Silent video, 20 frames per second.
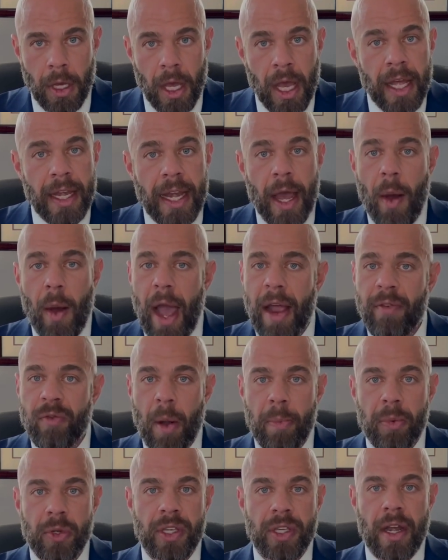Now, I've
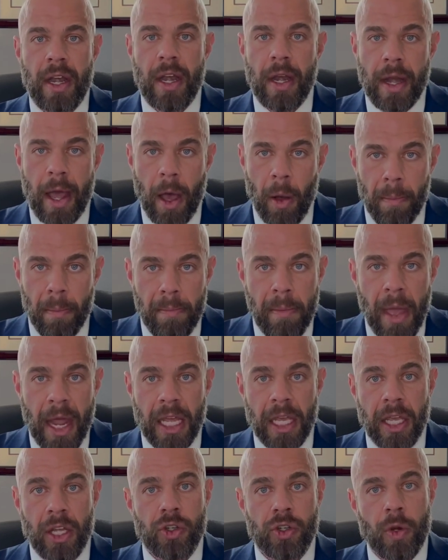represented and helped many
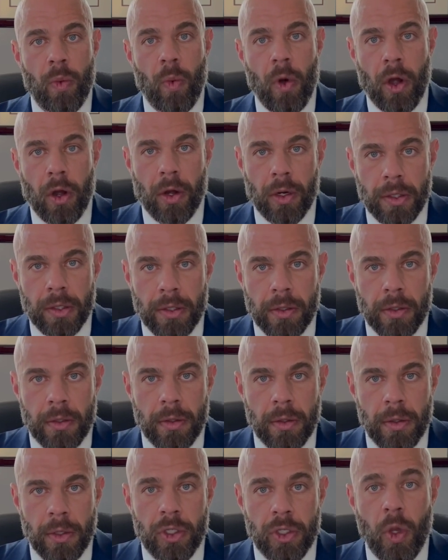injured workers,
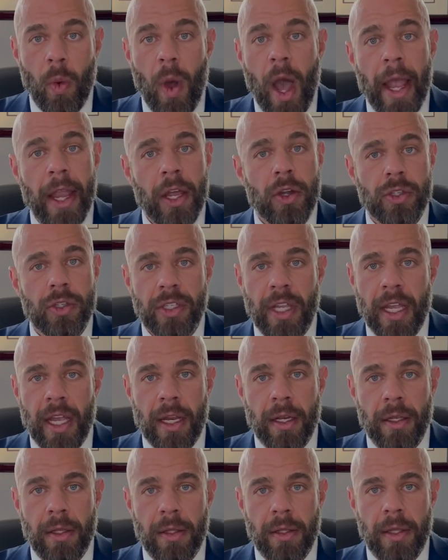so I
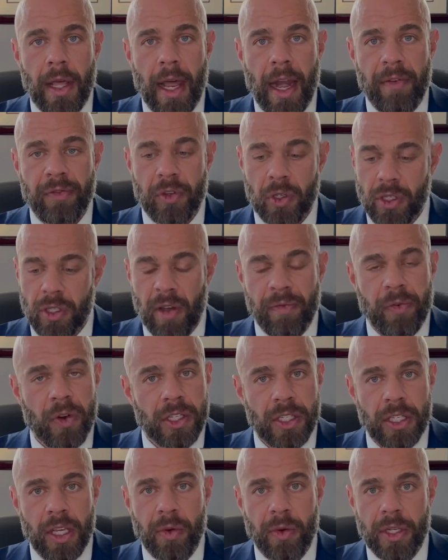understand that after suffering
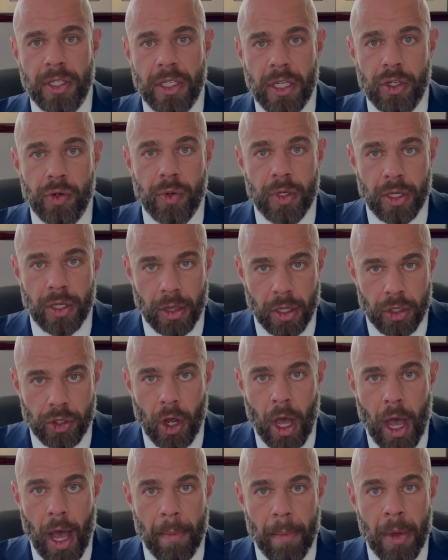serious injuries on the
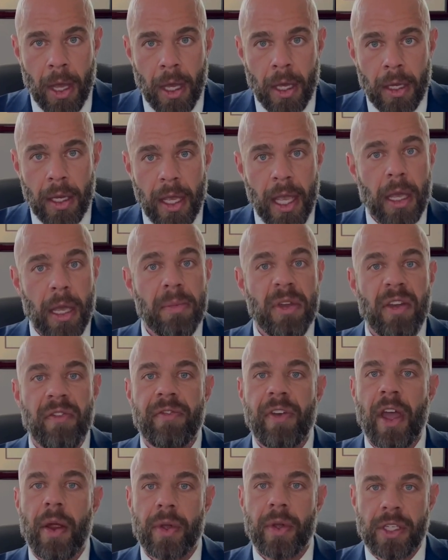job, it could be a
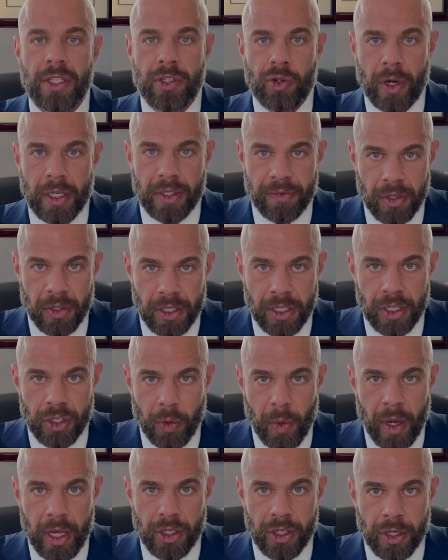very stressful
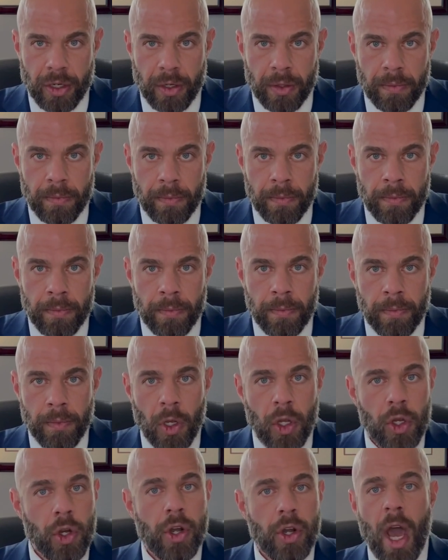situation.
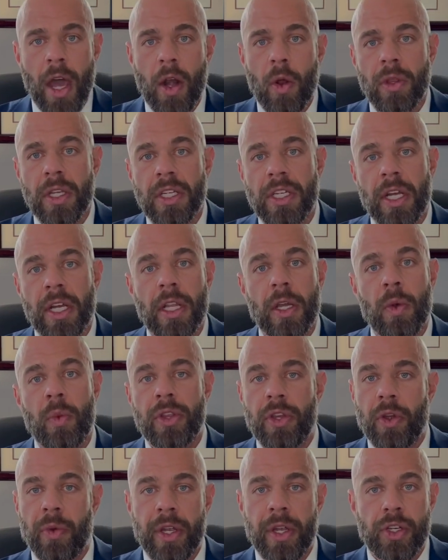You're not only dealing with
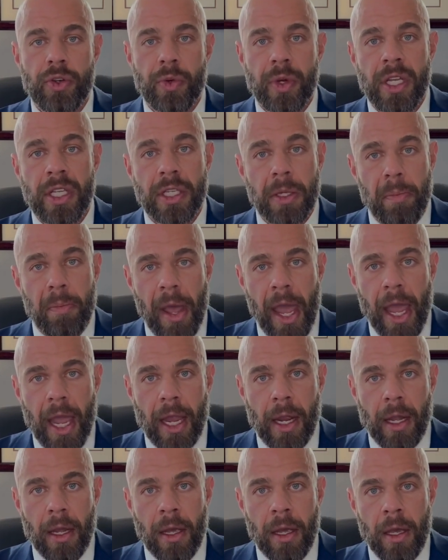your injuries and
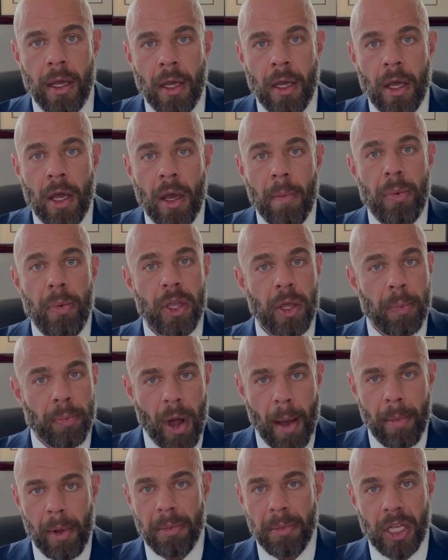pain, but you're
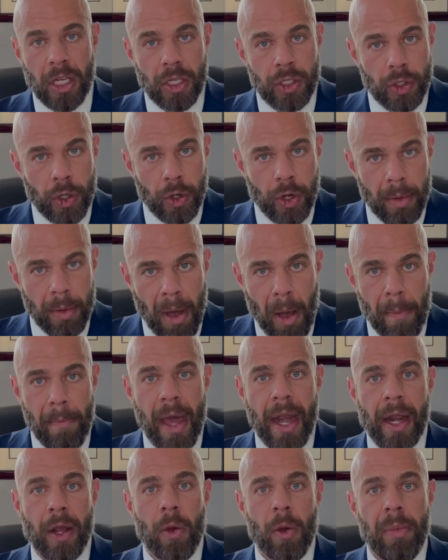probably concerned about
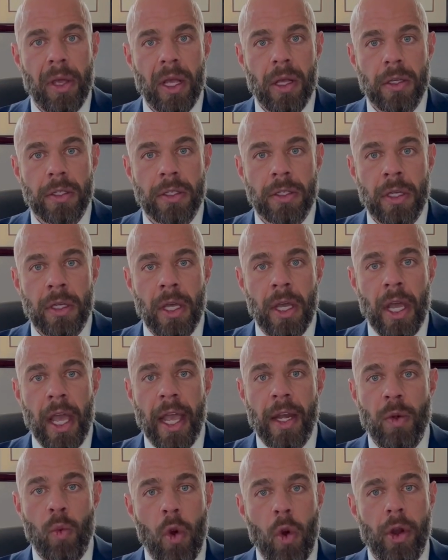medical bills
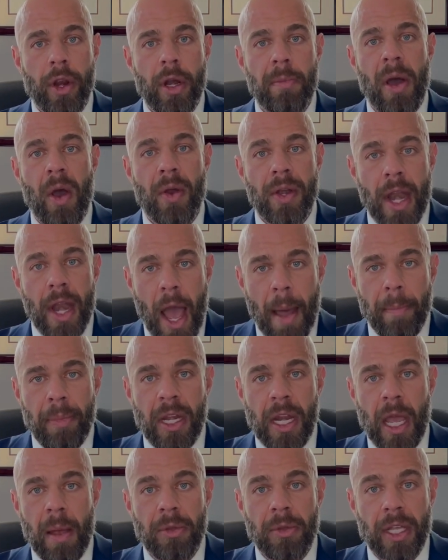and worried about not
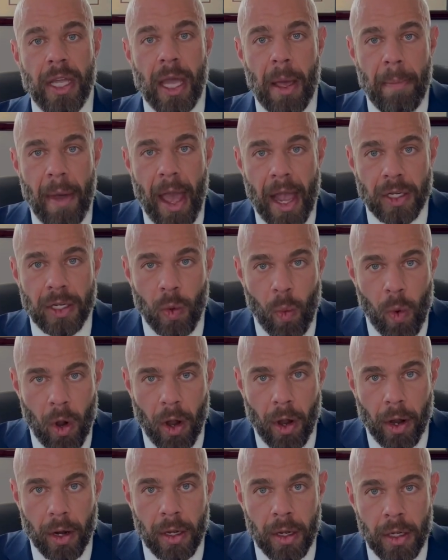being able to get back to
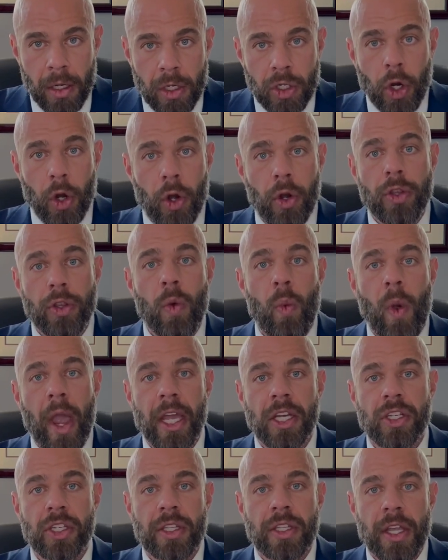work to earn the
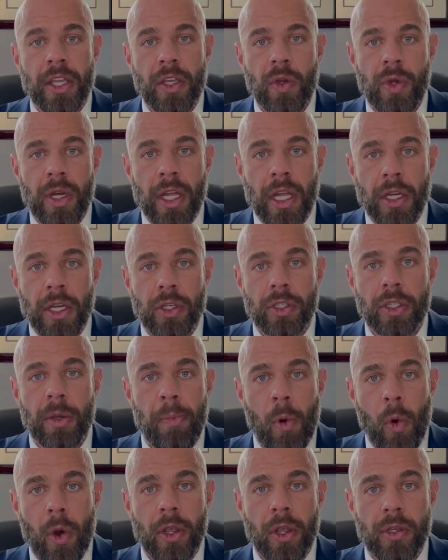wages that you need to
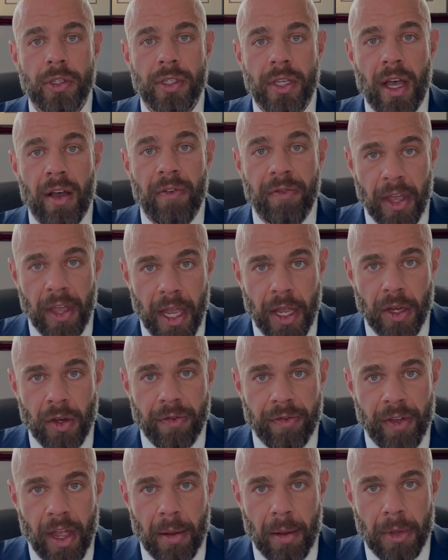support yourself and your
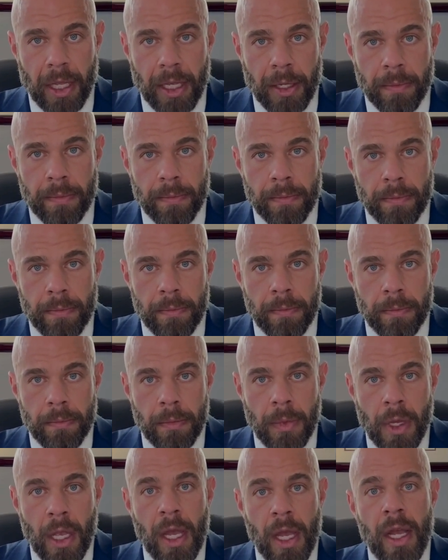family.
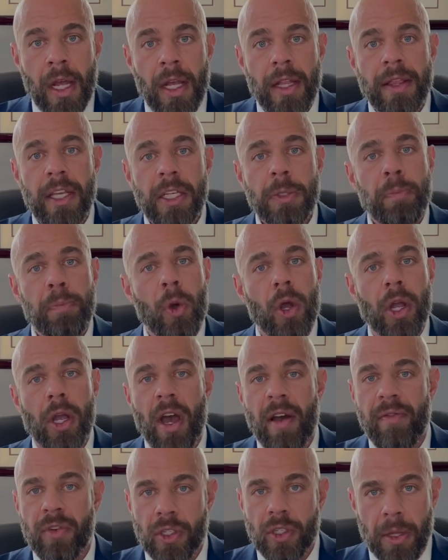This book
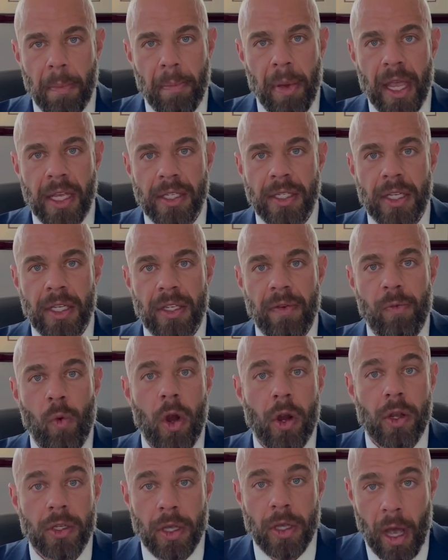covers the basics of
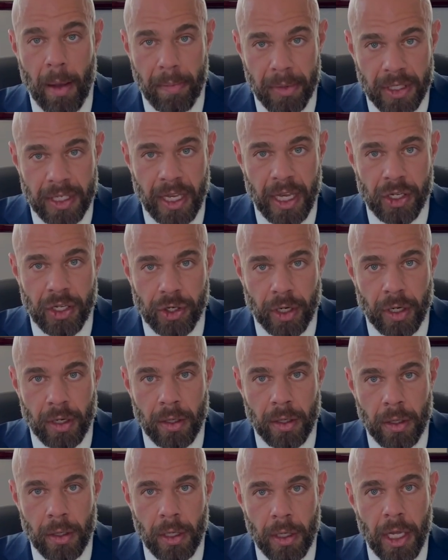workers' compensation,
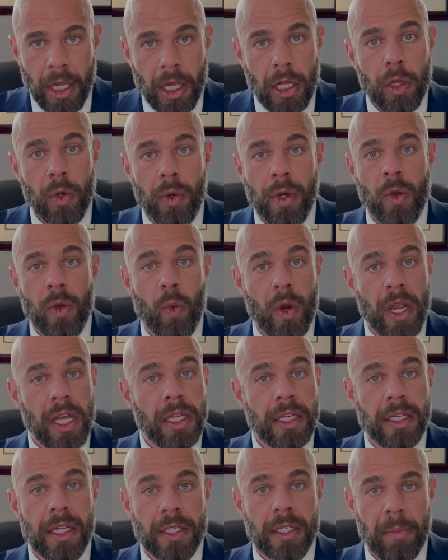including weekly
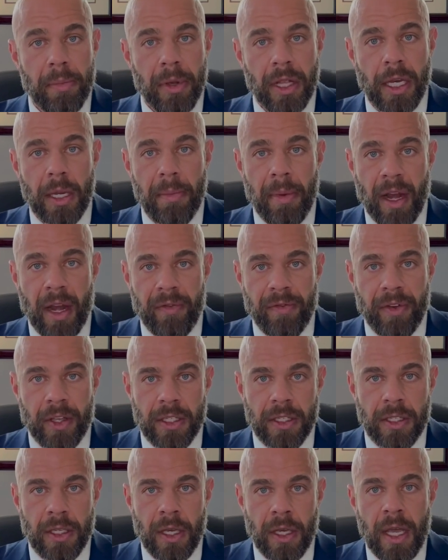disability
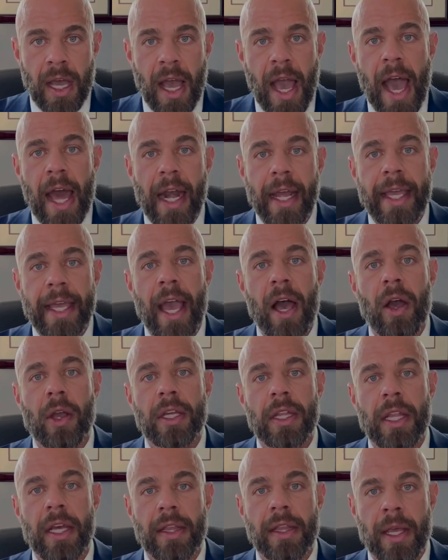benefits, how to
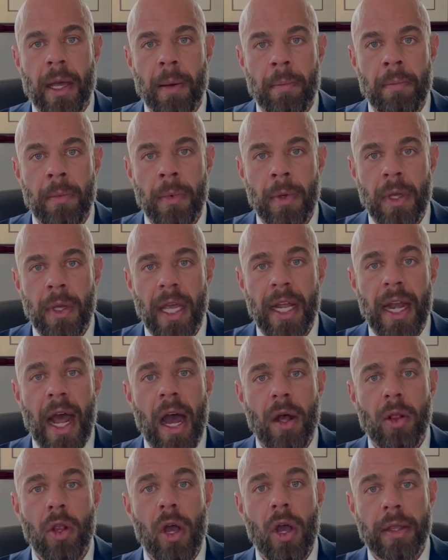calculate them, and
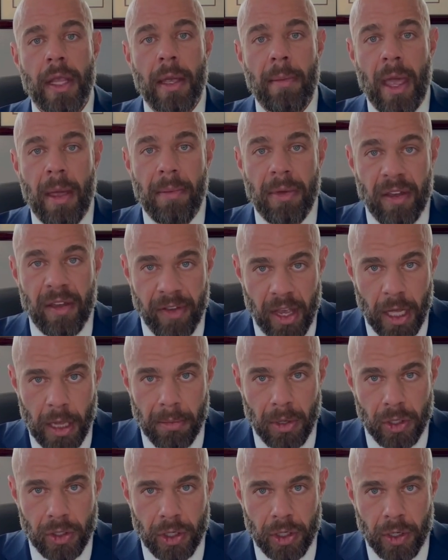how long they may be
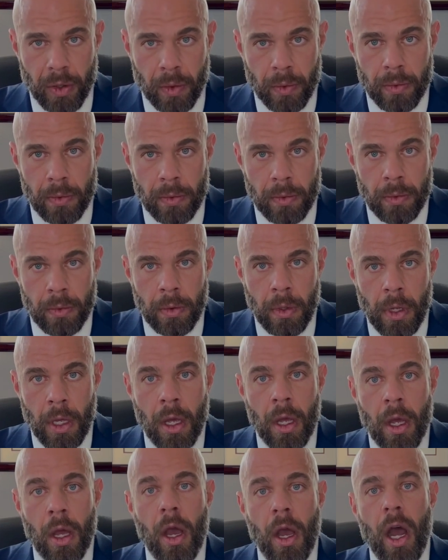available to you.
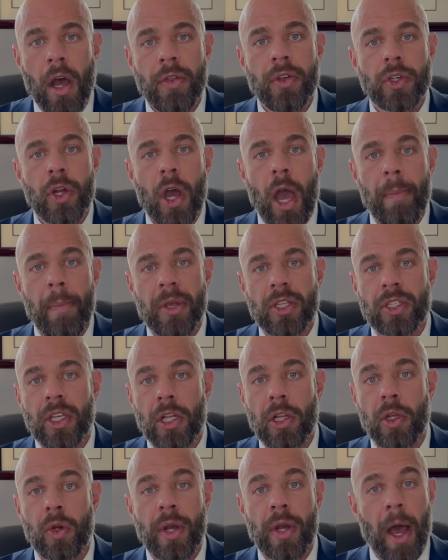Other topics
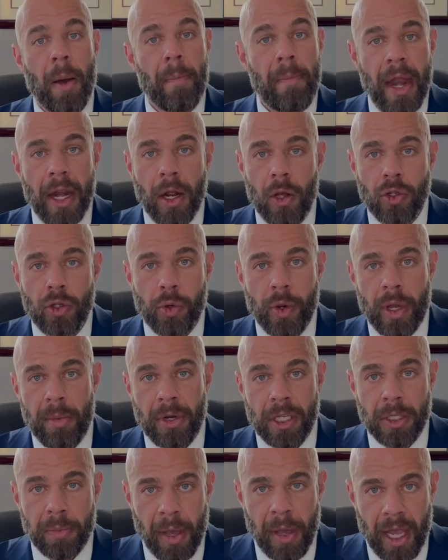include how medical treatment
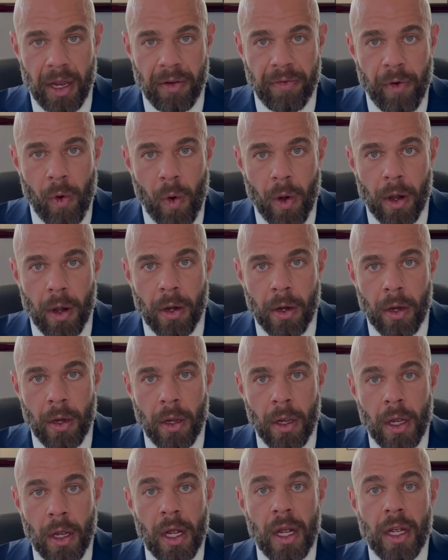is paid for,
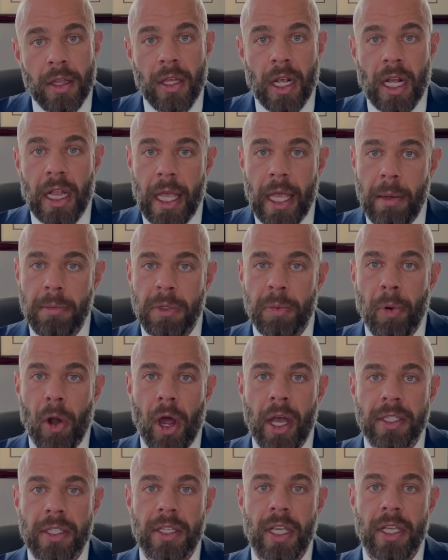the claims
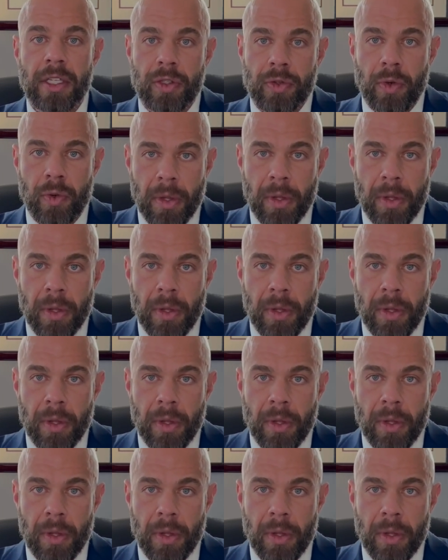process through the